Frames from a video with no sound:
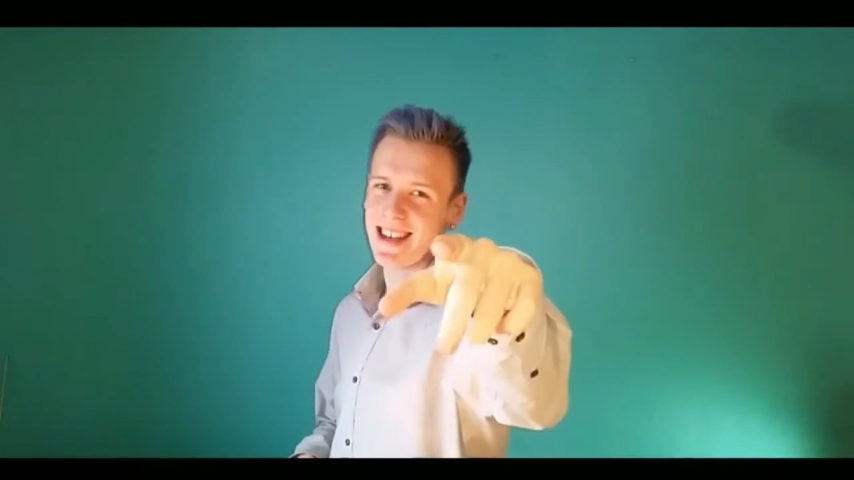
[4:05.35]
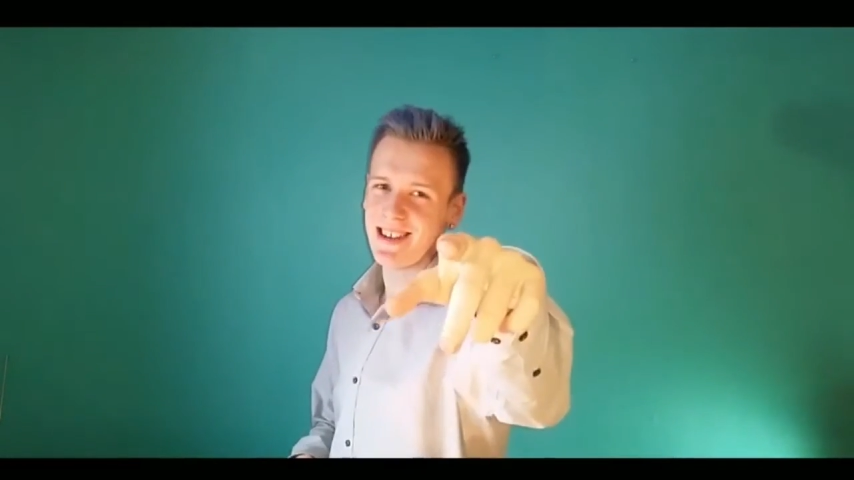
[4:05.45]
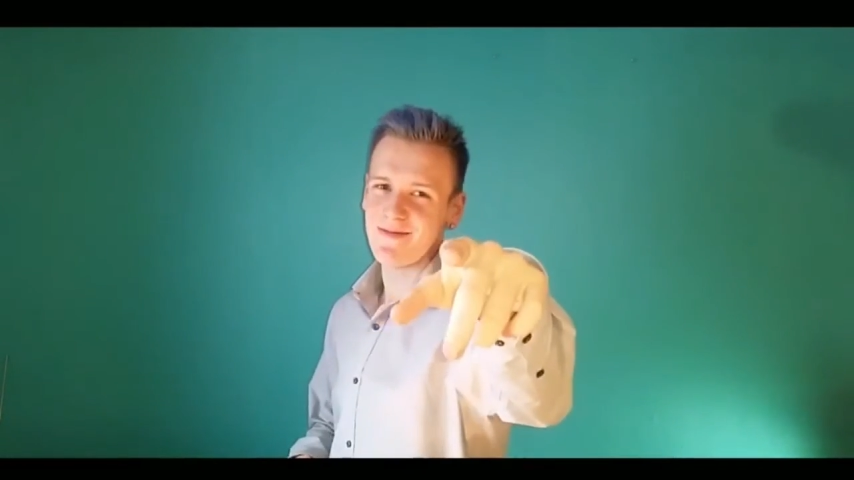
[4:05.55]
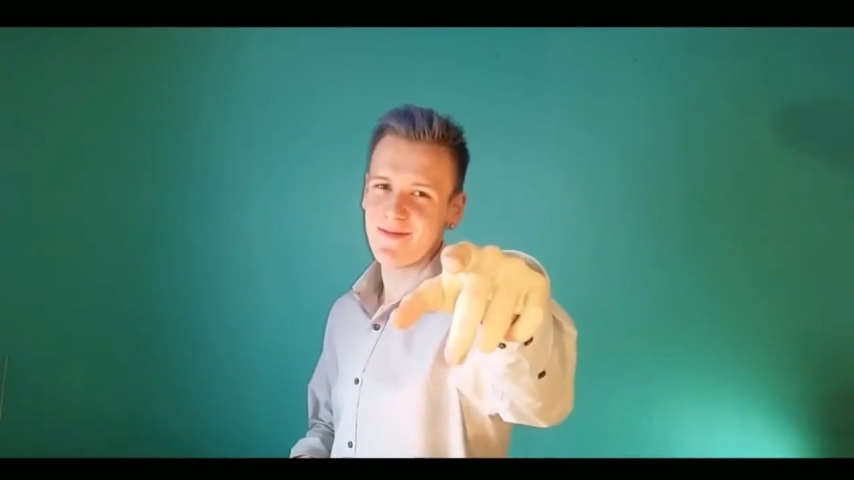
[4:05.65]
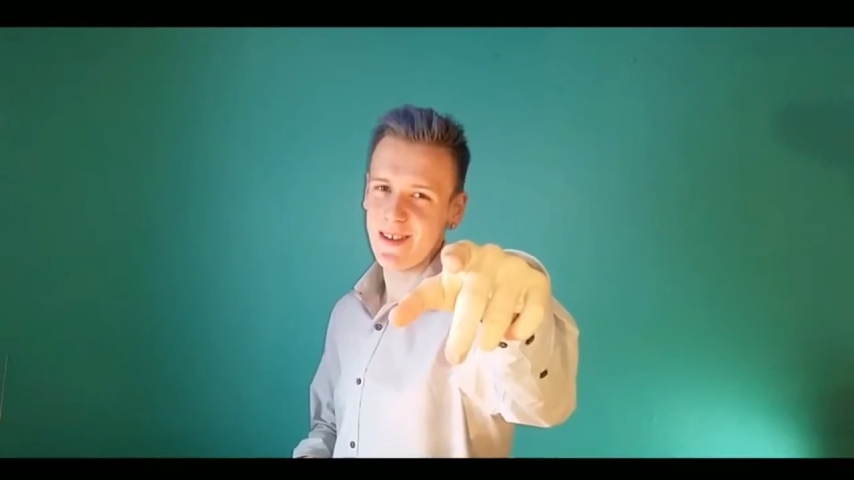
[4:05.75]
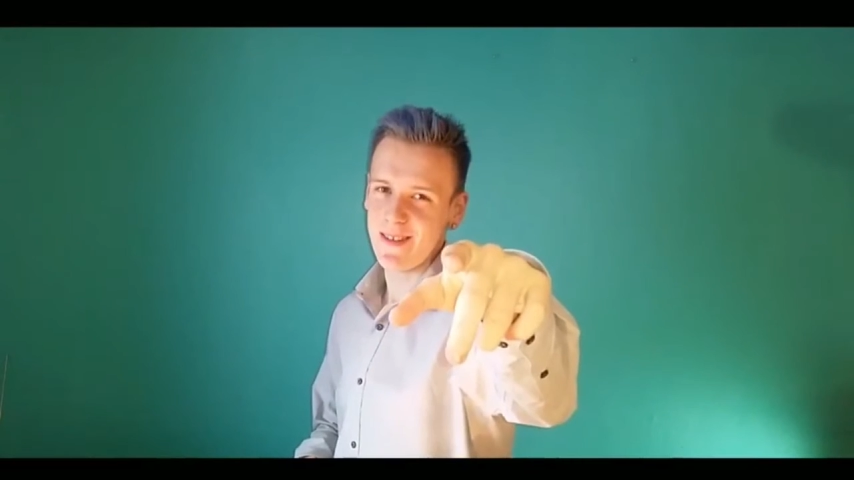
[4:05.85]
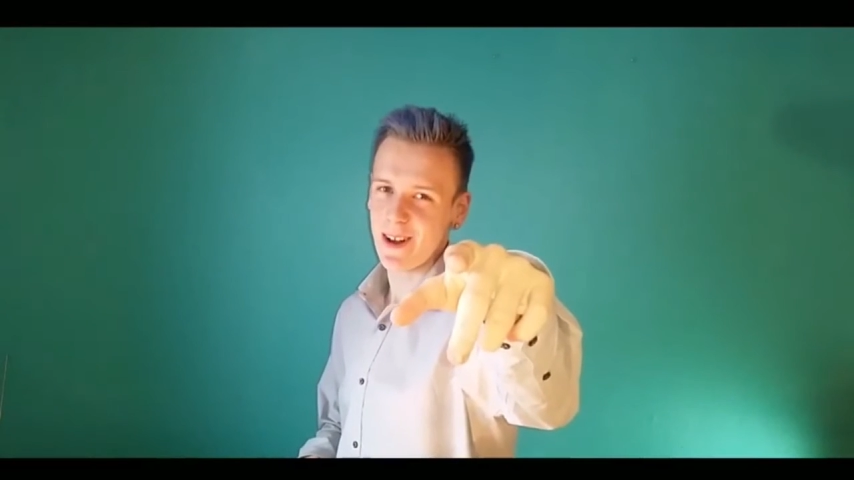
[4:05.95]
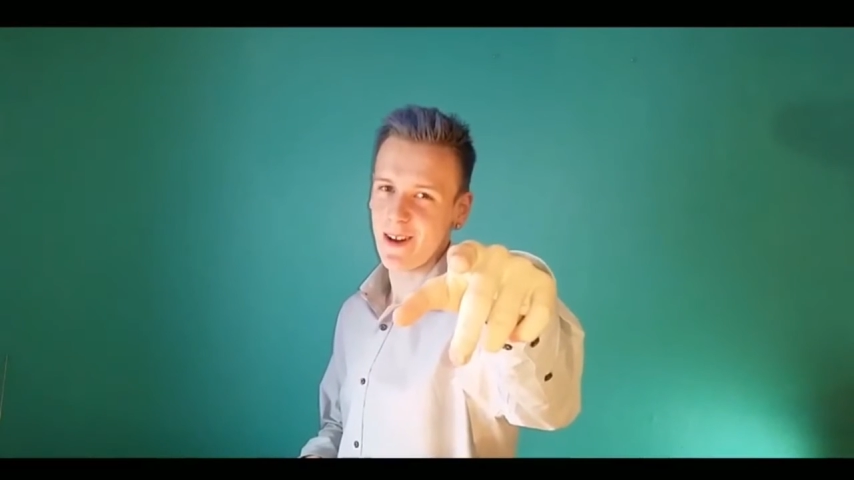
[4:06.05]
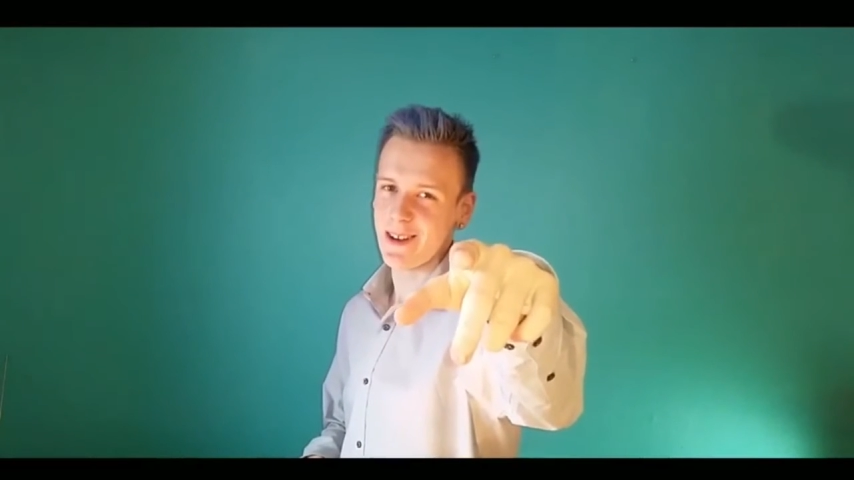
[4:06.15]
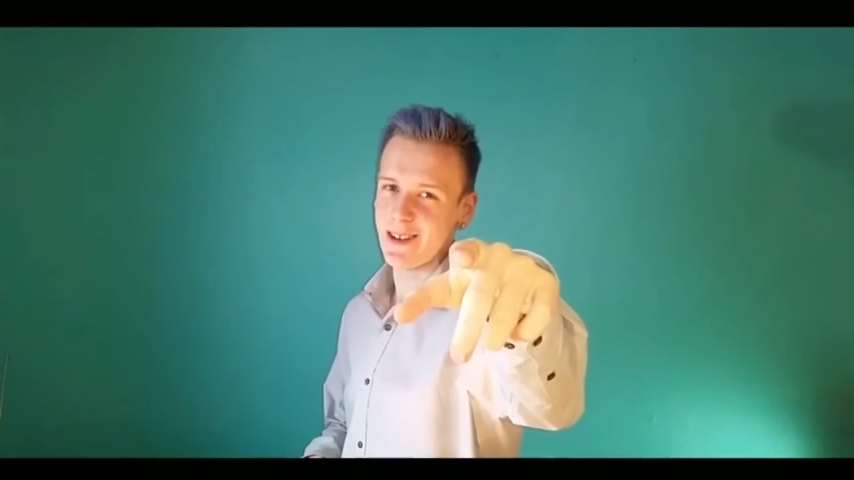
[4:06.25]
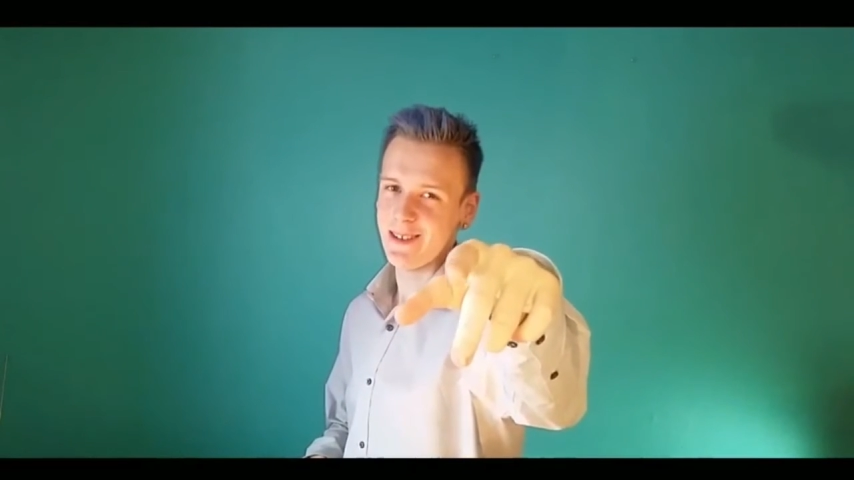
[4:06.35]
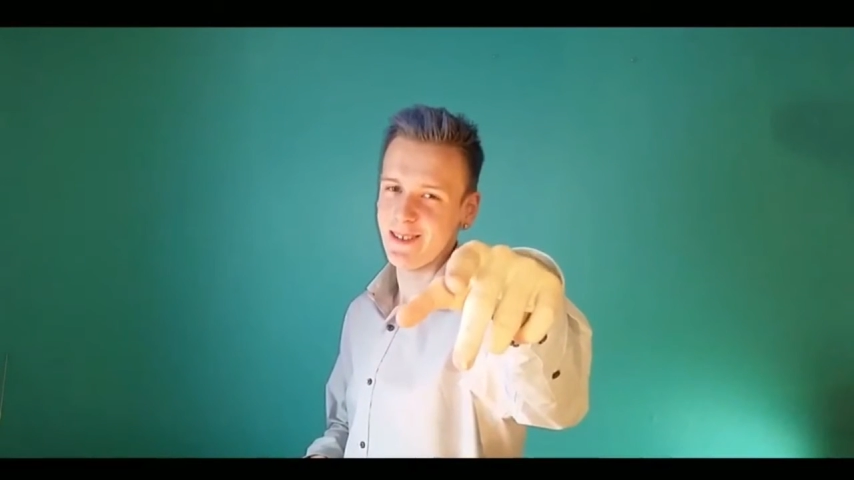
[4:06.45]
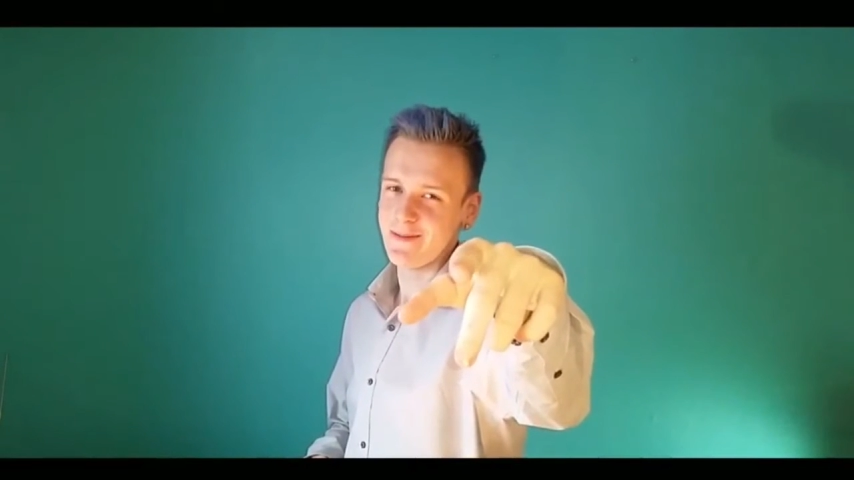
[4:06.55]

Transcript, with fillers: it, but I'm not going